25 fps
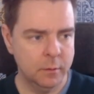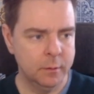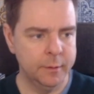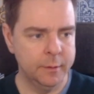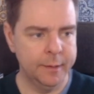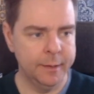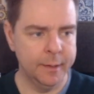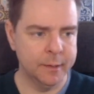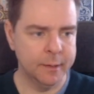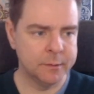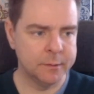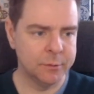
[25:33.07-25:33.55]

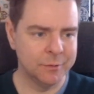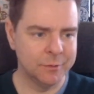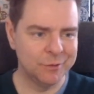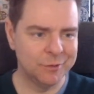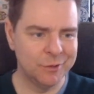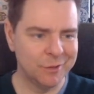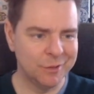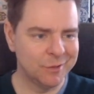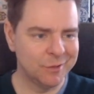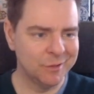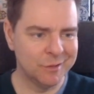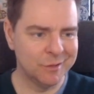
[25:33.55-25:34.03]
Yeah, so it's
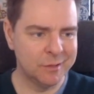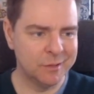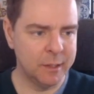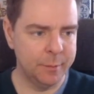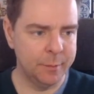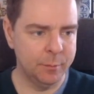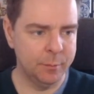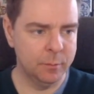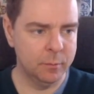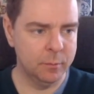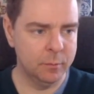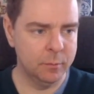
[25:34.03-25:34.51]
just the same.
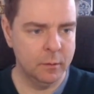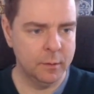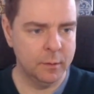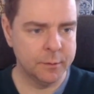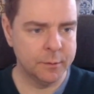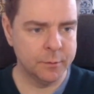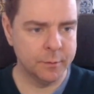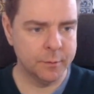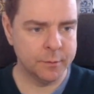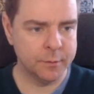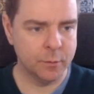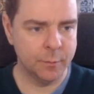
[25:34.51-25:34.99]

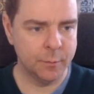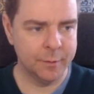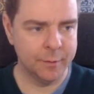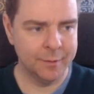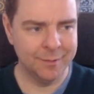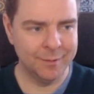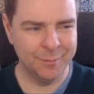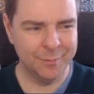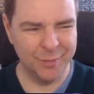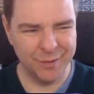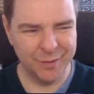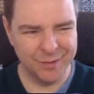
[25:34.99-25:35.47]
That's what I was hoping.
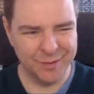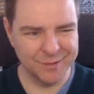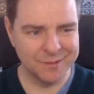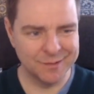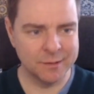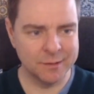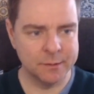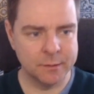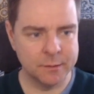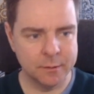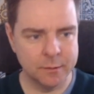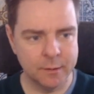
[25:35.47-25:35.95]
It'd be
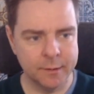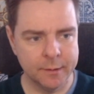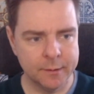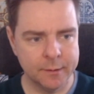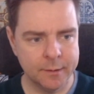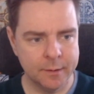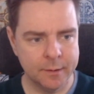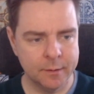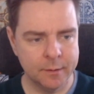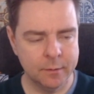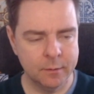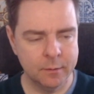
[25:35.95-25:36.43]
consistent like
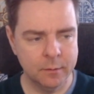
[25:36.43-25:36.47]
that.